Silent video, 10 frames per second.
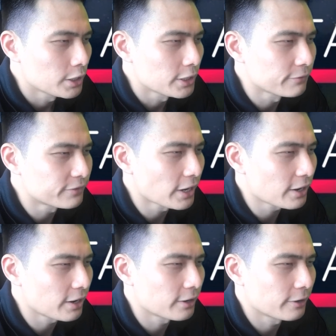If
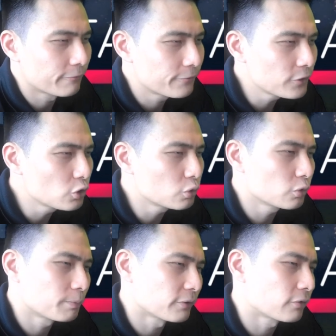there are a
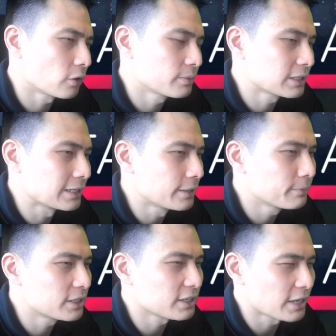few
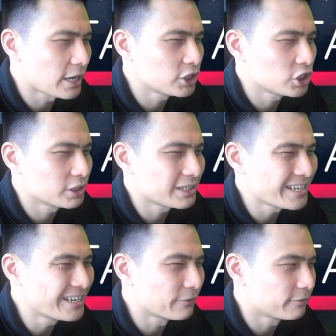performance-limited engines
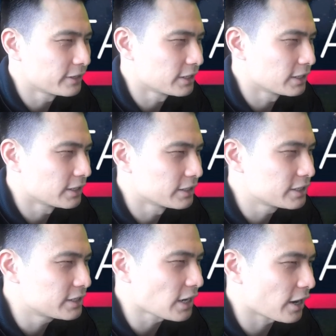in the fleet,
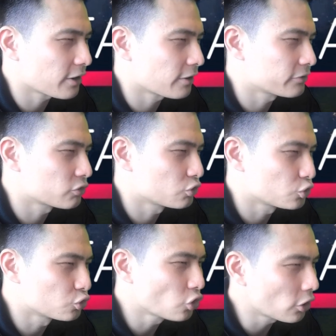these aircraft
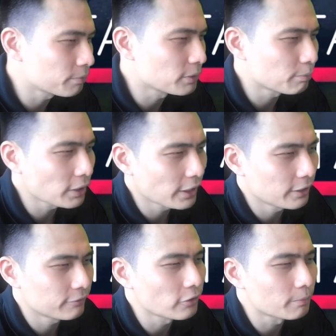should not be
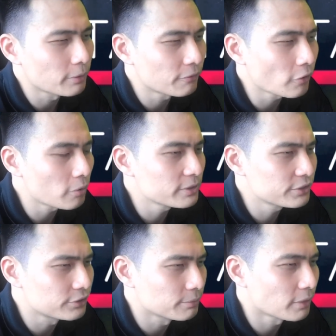planned for
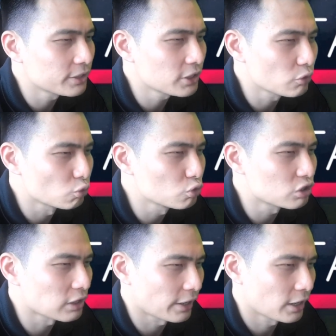performance-demanding
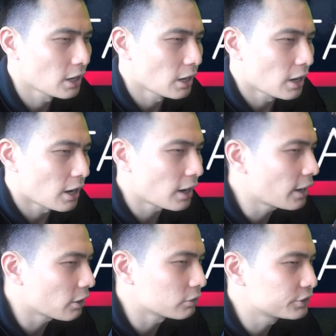routes like
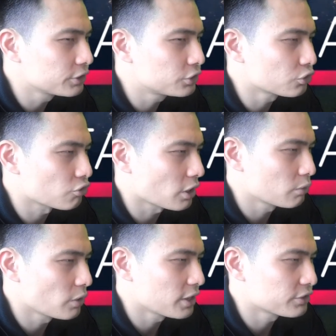high-altitude
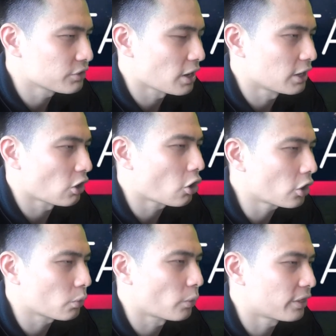runways and
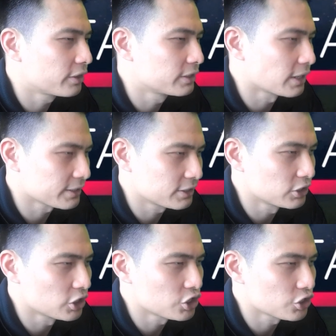hot weather
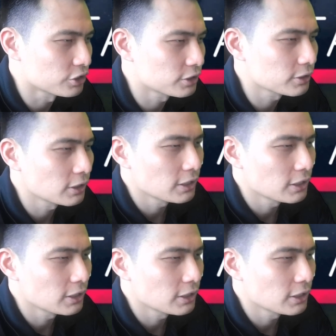destinations.